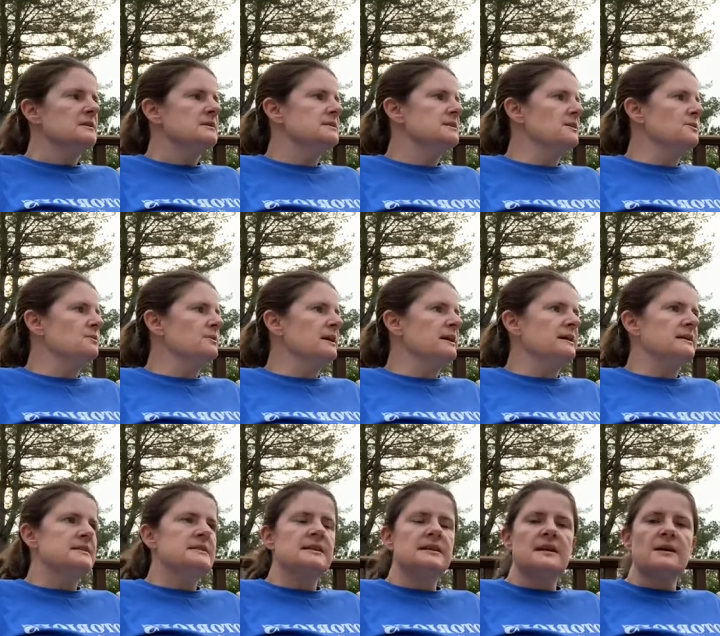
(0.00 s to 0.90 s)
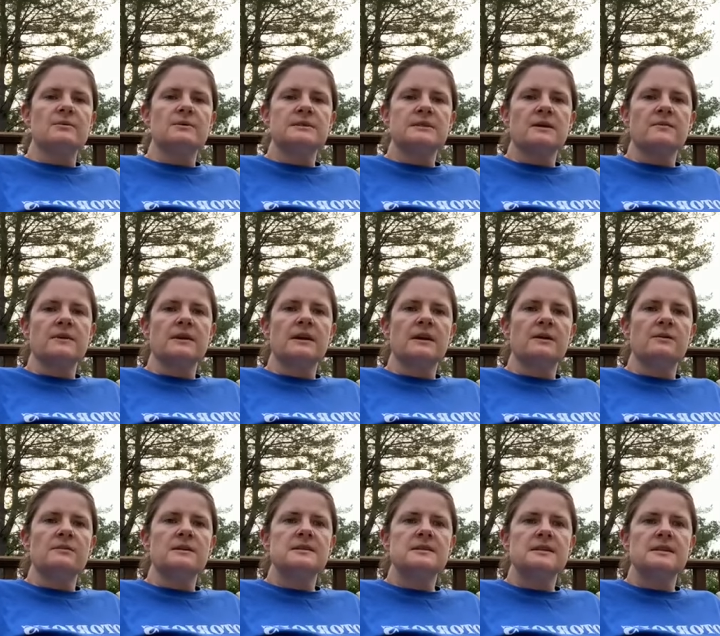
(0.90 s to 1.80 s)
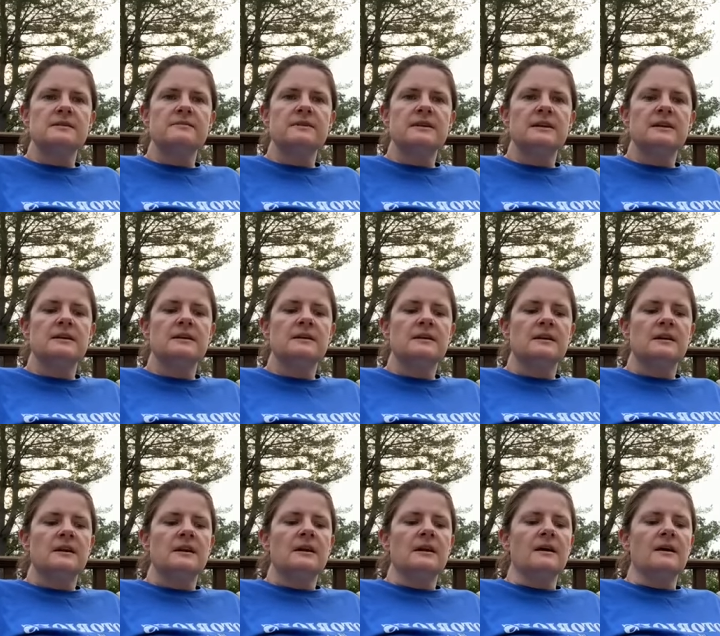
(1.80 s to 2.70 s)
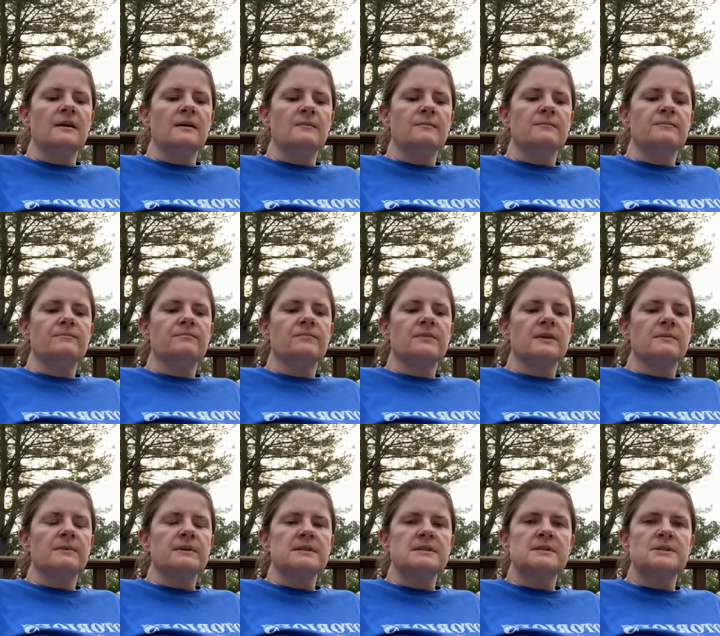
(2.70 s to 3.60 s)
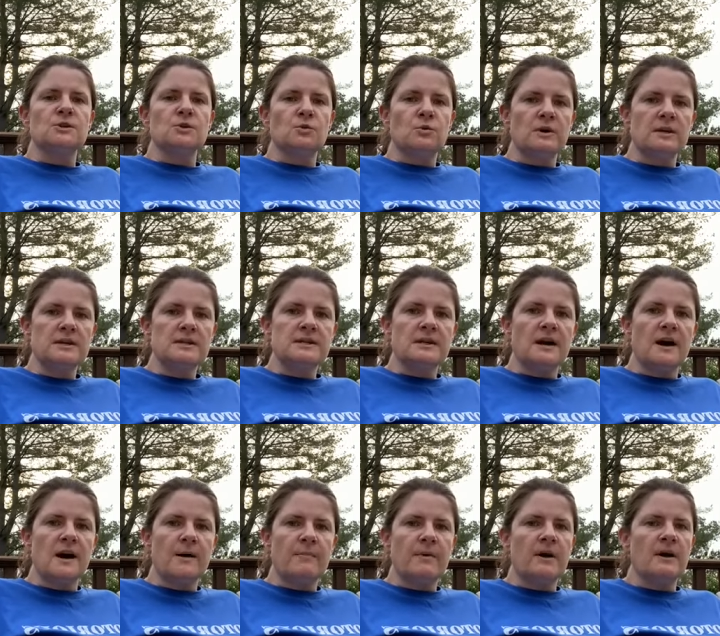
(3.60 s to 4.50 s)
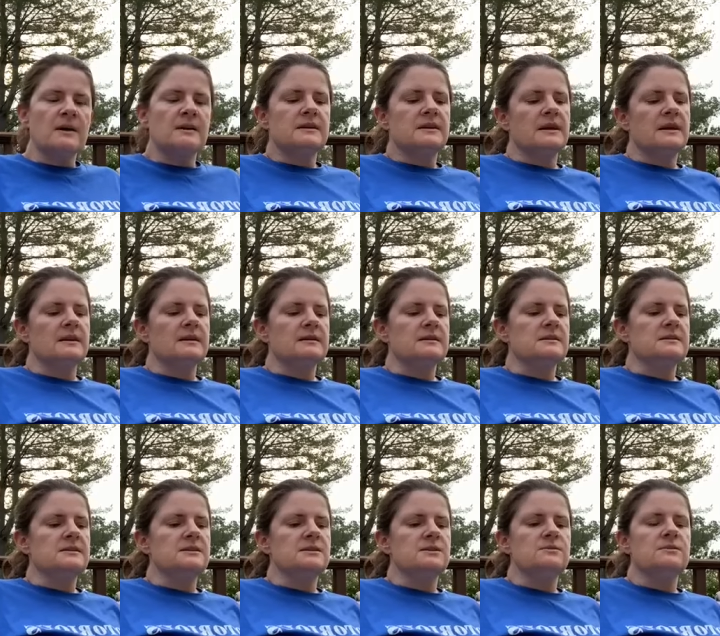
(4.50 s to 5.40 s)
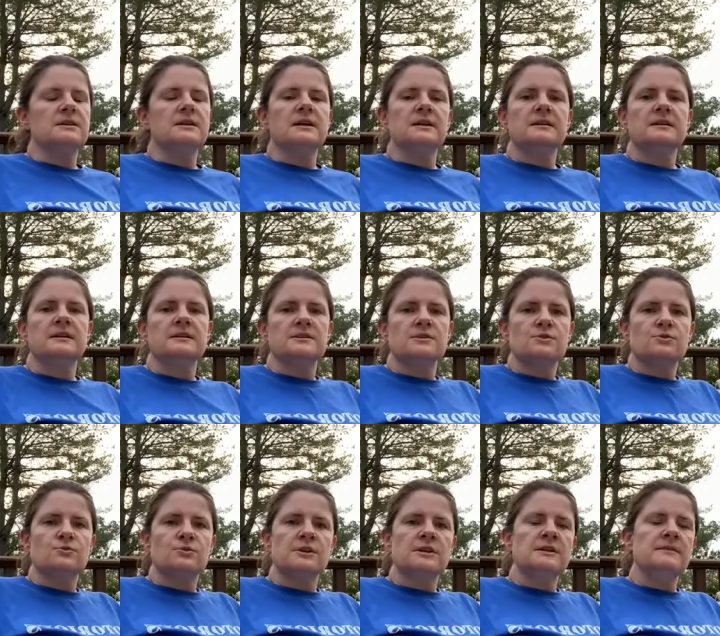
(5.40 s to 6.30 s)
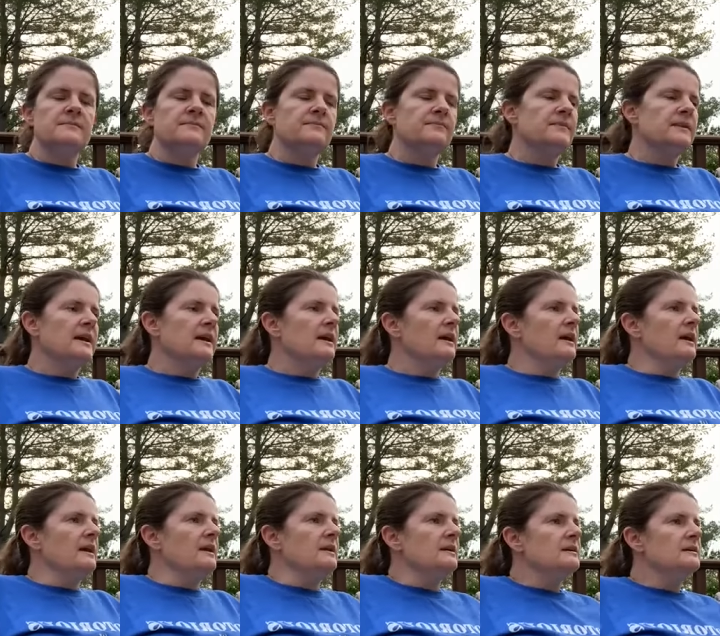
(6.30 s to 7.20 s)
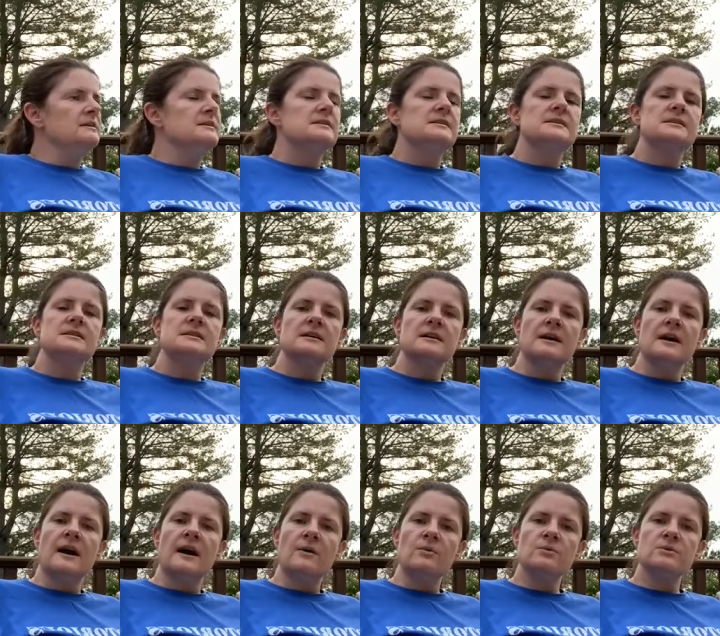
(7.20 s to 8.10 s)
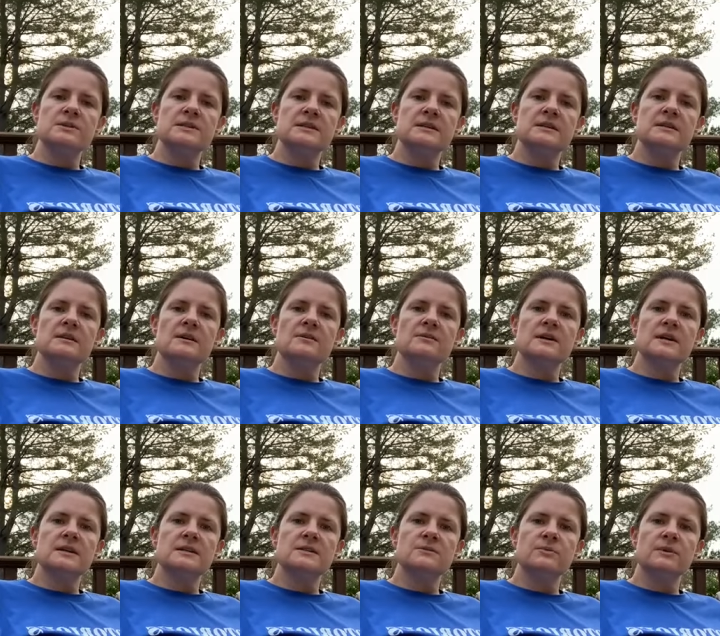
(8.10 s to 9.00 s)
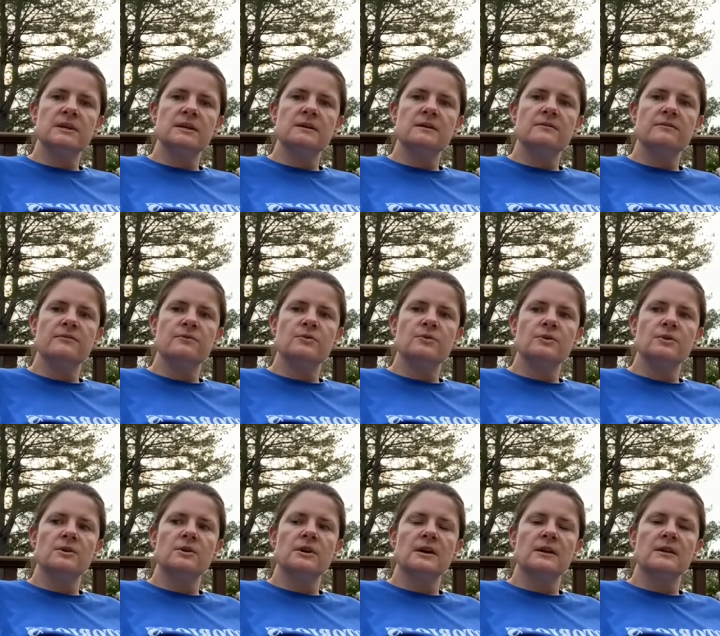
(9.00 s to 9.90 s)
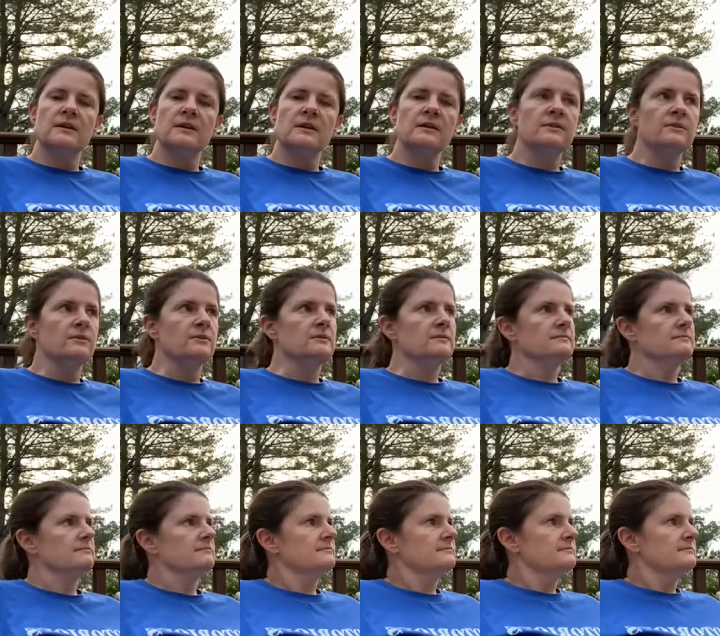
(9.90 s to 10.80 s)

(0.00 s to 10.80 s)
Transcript: So like I said, I was on the go this evening, um, but still wanted to hop on and do the Night Night story. And I will see y'all next week for another